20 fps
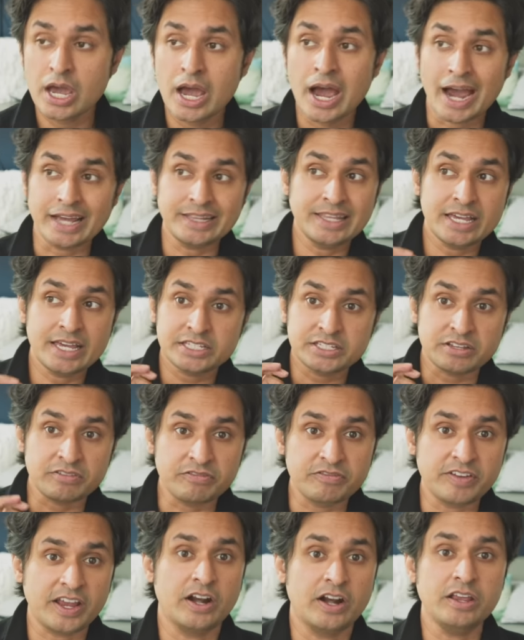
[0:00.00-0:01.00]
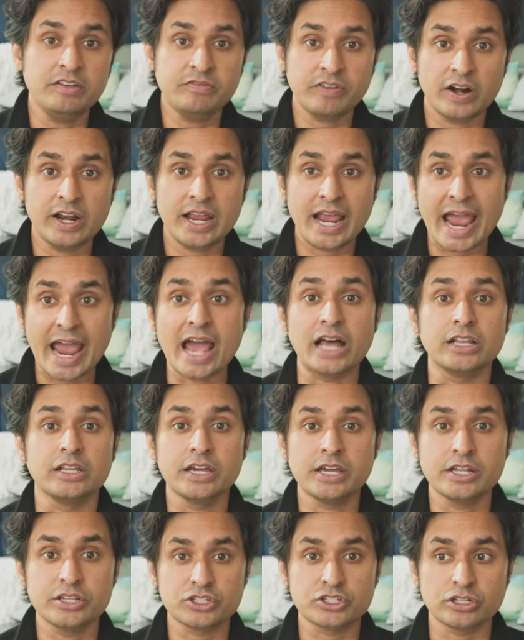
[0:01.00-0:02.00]
I think it's a very, very
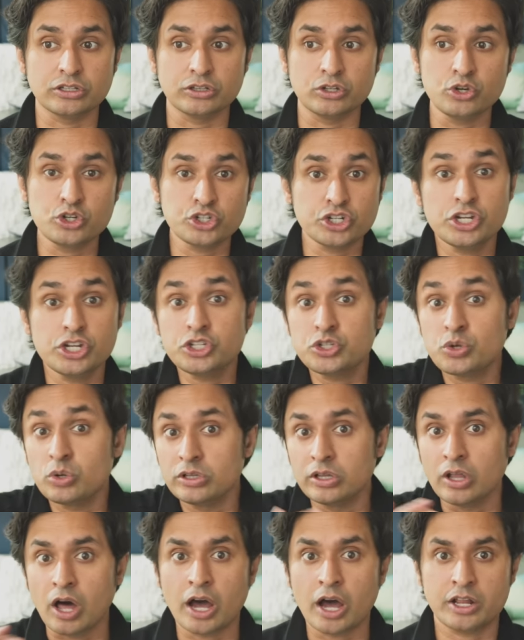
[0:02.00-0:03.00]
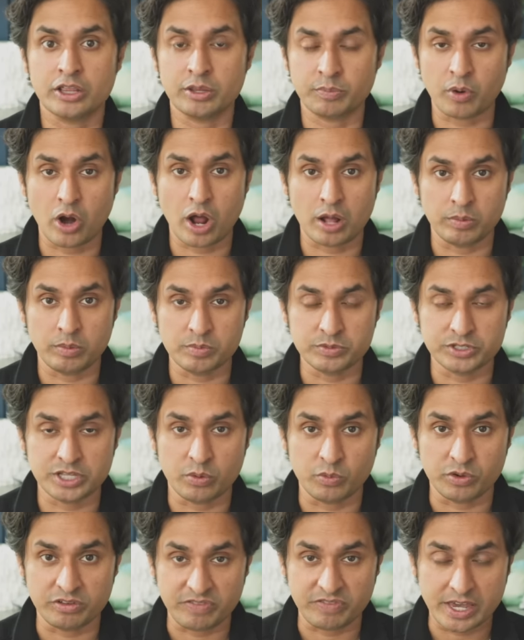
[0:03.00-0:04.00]
elegant solution to a lot of the problems that
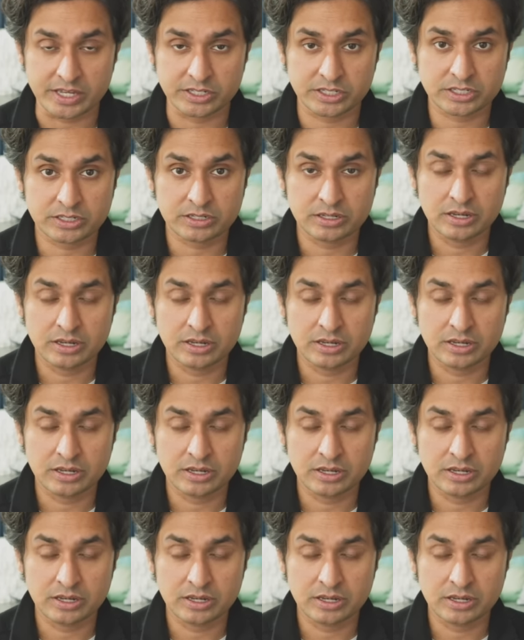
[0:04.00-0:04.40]
we face.